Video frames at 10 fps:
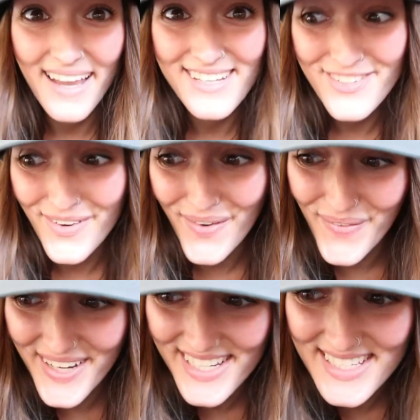It's
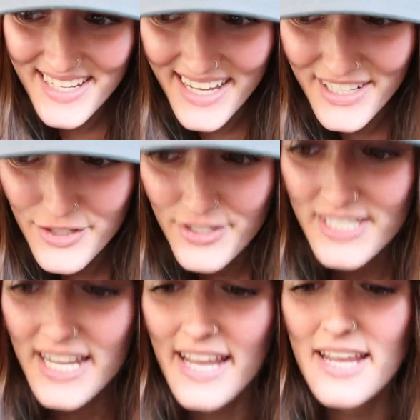always a
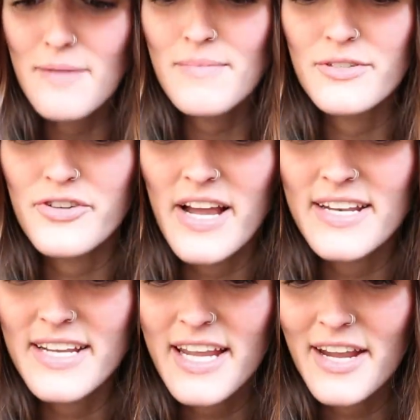dangerous game
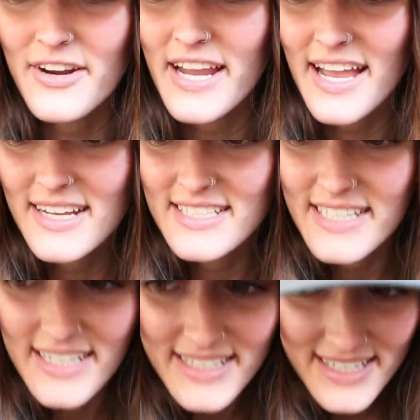trying to carry eggs
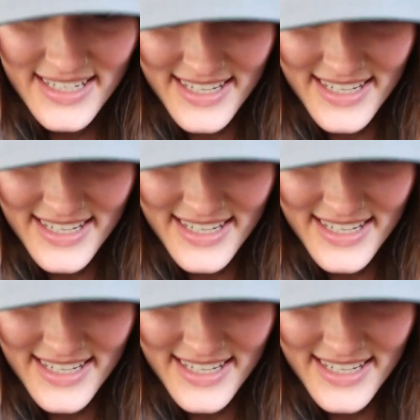in,